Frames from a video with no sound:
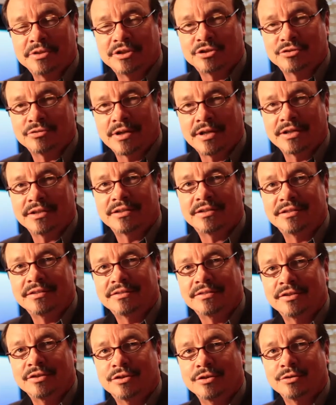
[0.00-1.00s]
I had been trained
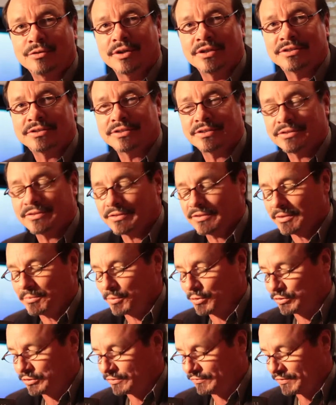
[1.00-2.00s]
to do as a
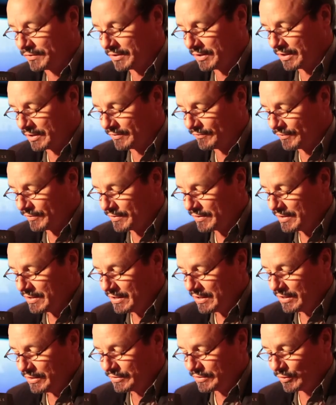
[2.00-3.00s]
commercial photographer.
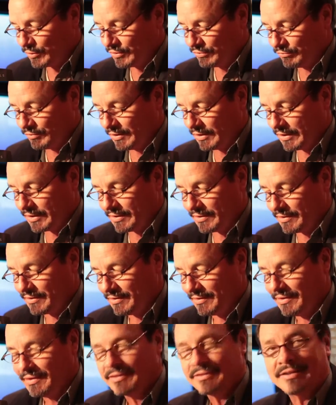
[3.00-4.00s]
So it
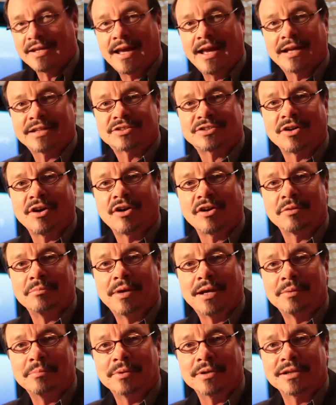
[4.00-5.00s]
really taxed
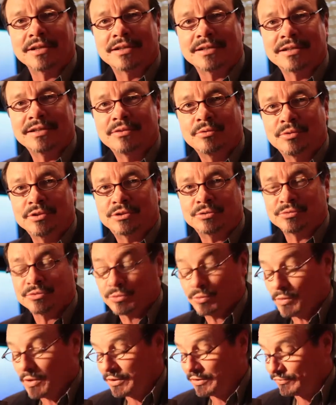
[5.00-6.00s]
all of my ability, which
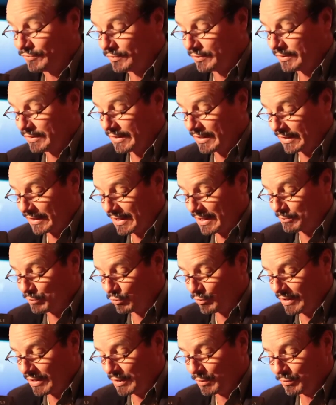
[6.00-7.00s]
was wonderful, and I
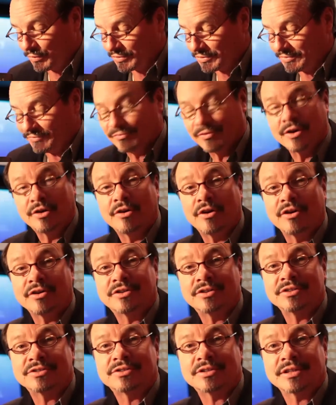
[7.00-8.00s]
came away with some very
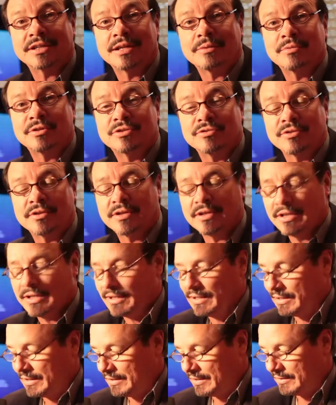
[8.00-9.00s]
artistic imagery,
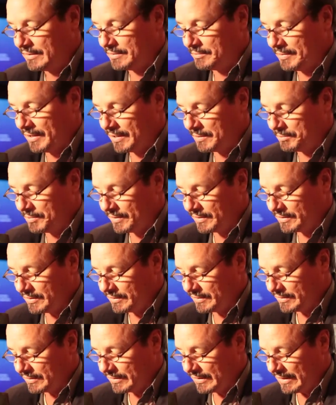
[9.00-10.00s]
to my
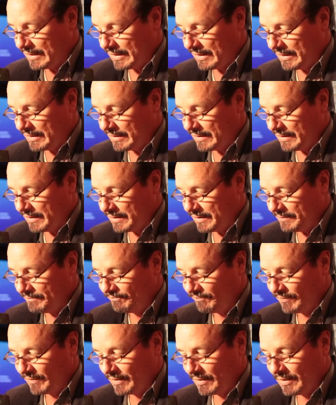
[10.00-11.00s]
opinion, and
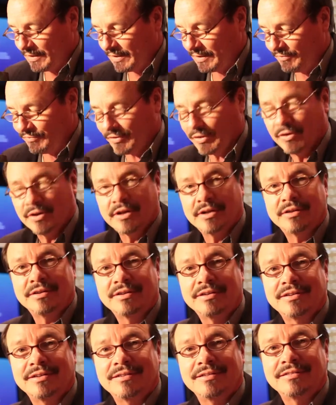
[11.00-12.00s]
in a
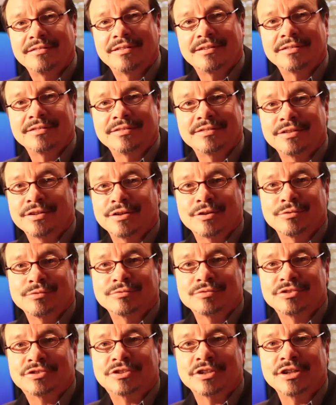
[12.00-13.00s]
very
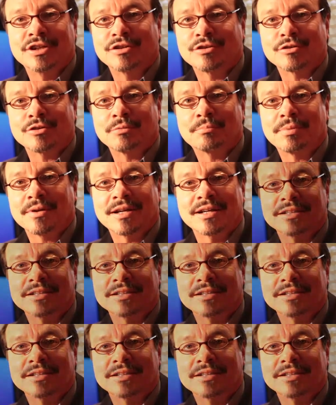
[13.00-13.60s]
singular